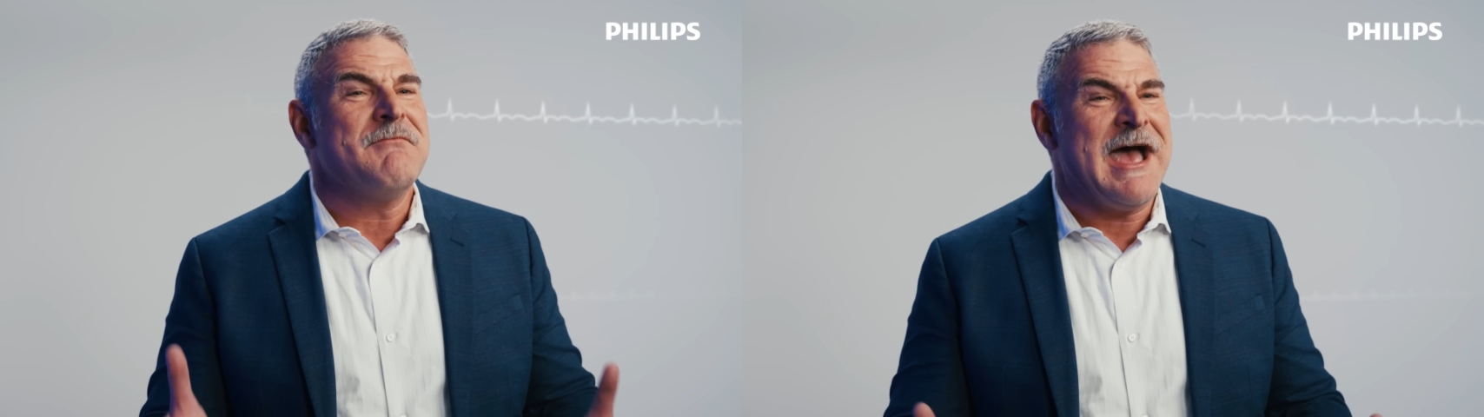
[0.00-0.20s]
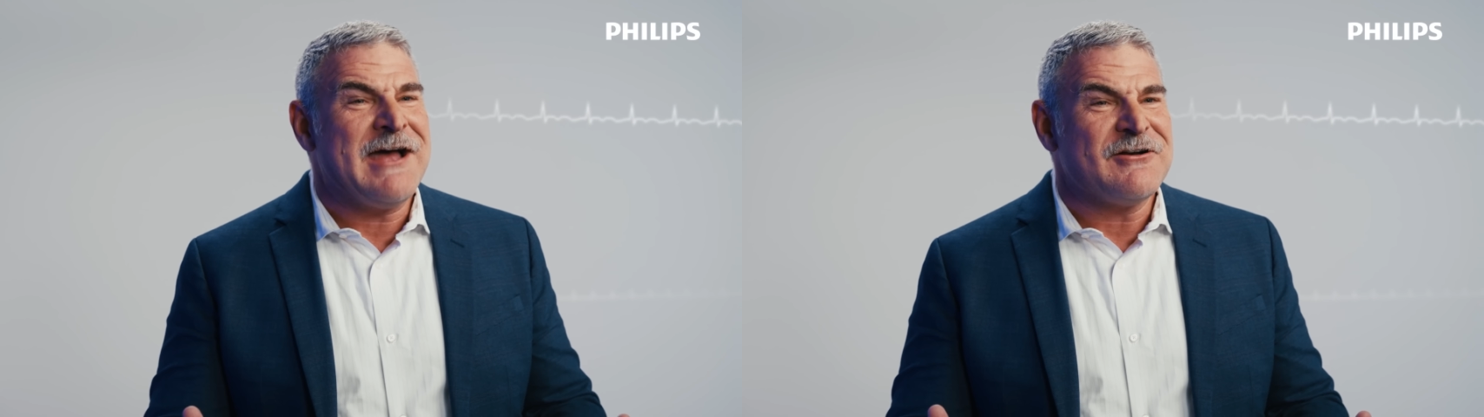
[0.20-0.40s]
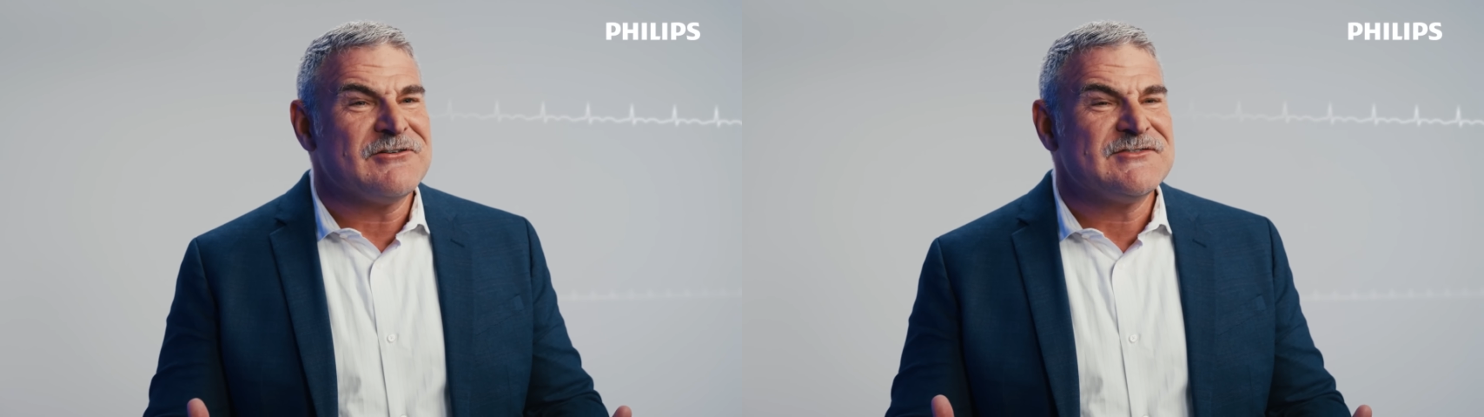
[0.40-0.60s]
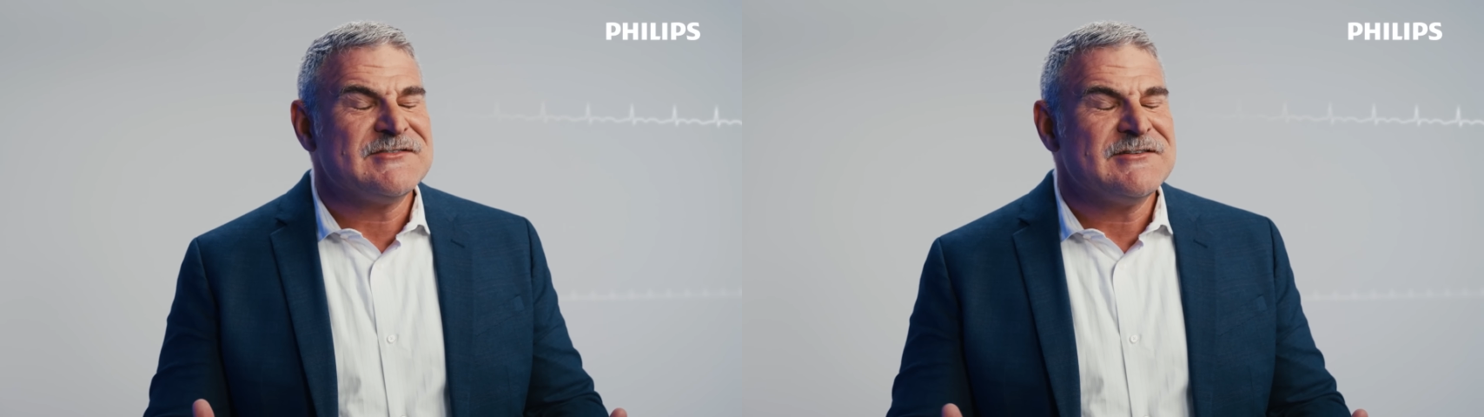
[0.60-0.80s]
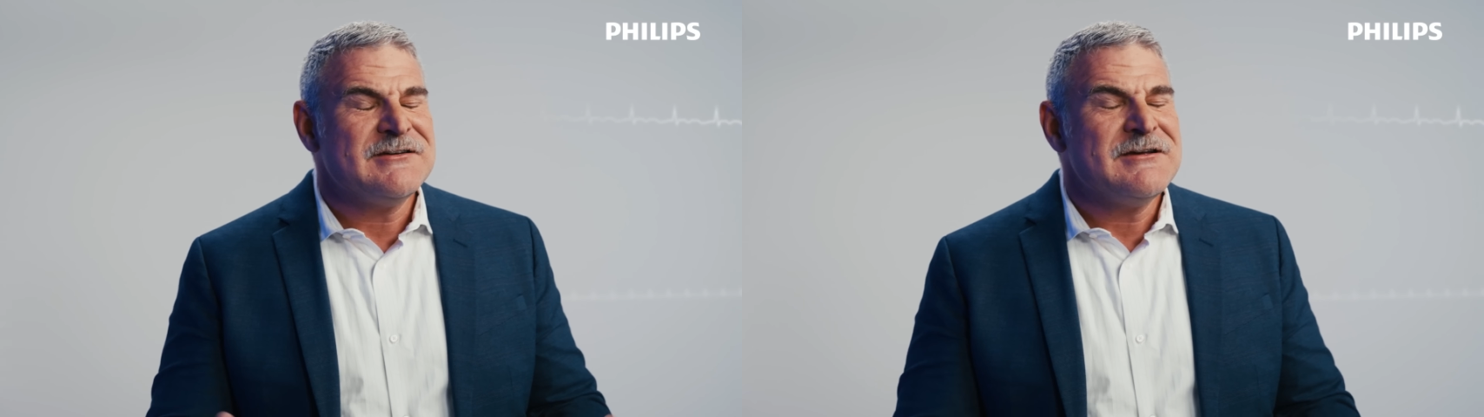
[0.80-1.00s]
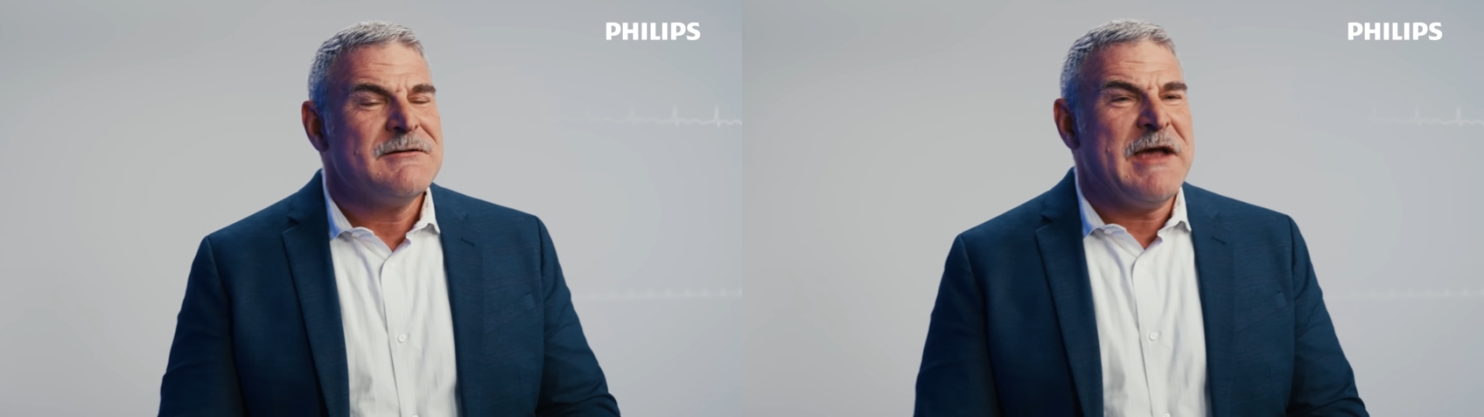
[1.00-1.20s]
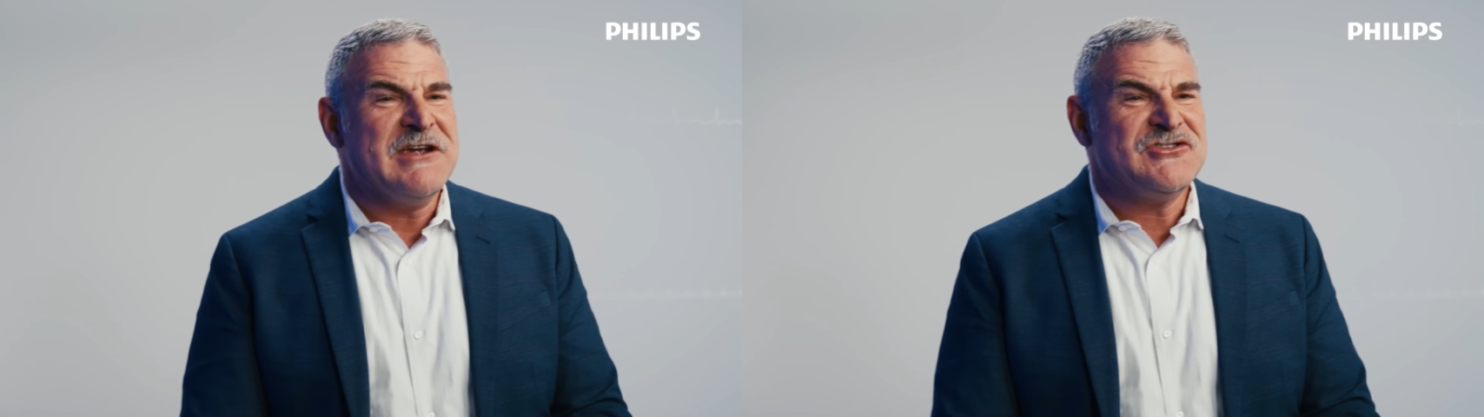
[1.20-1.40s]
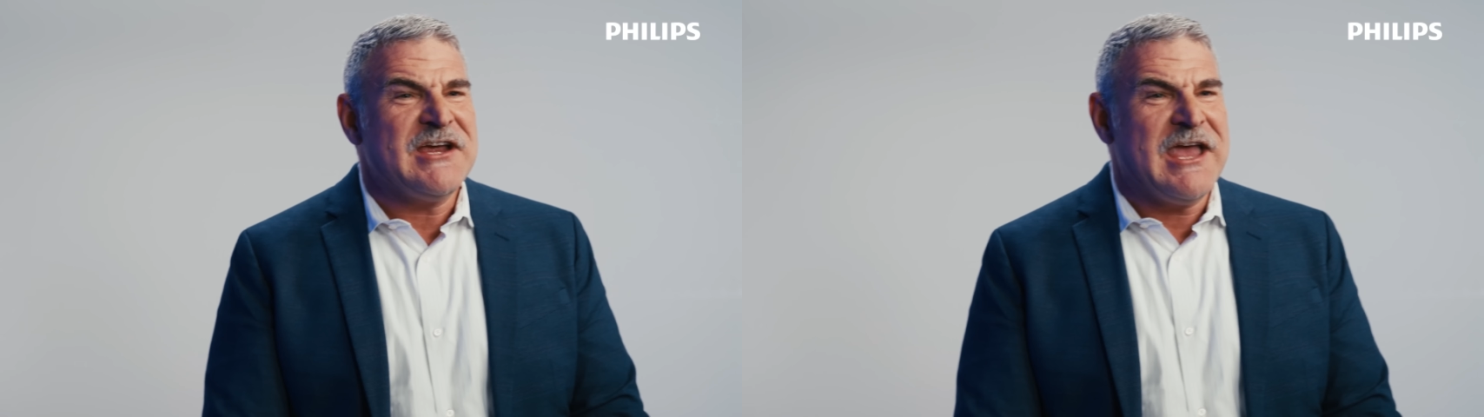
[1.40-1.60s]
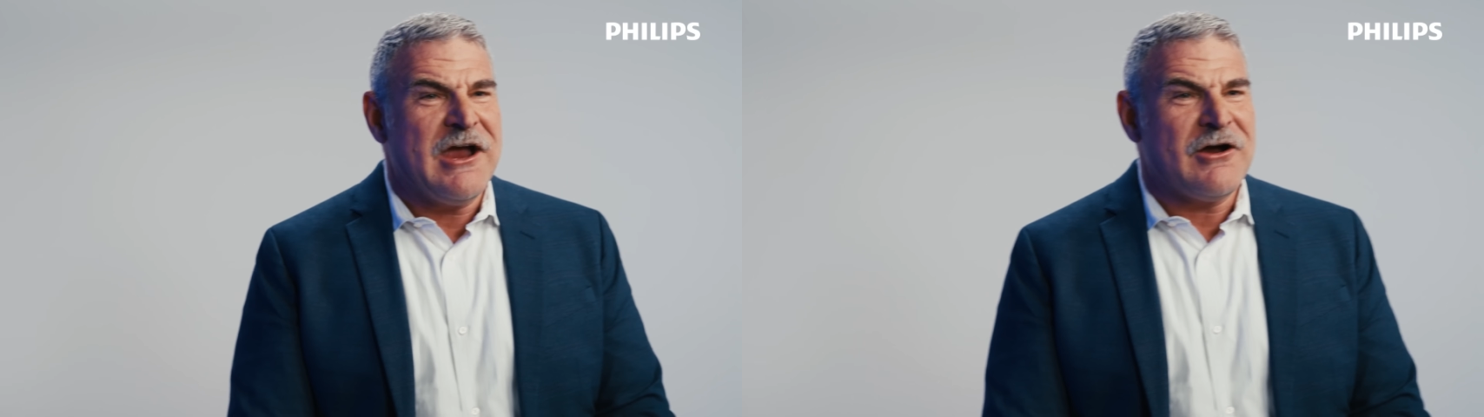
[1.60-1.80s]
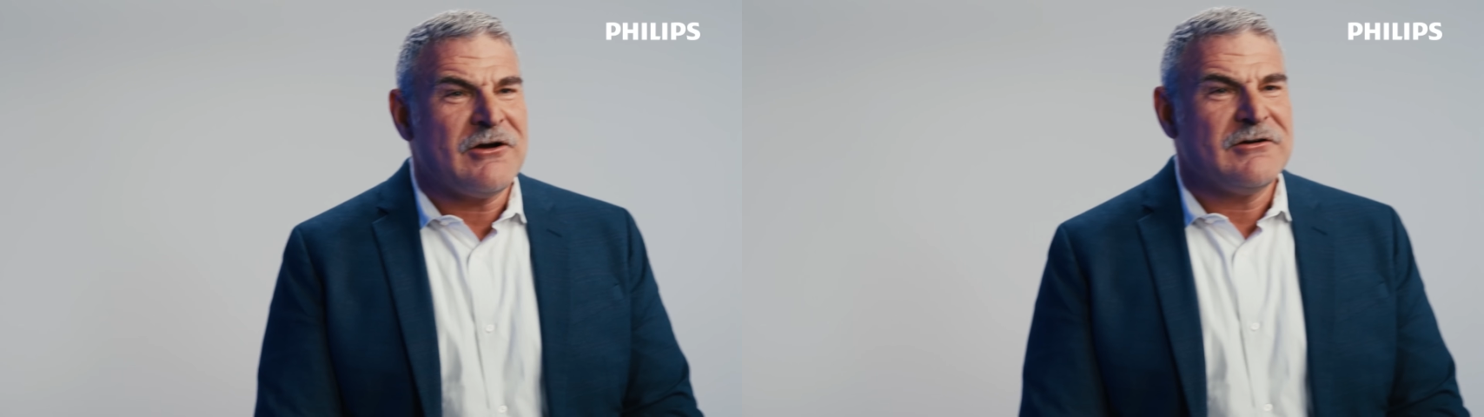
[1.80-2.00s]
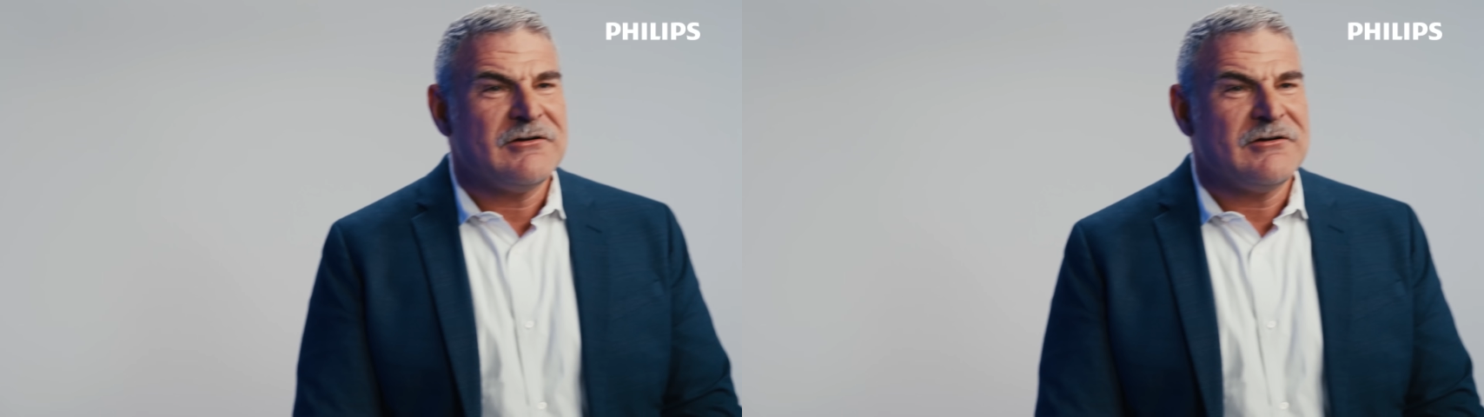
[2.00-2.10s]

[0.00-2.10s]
matters: patient care.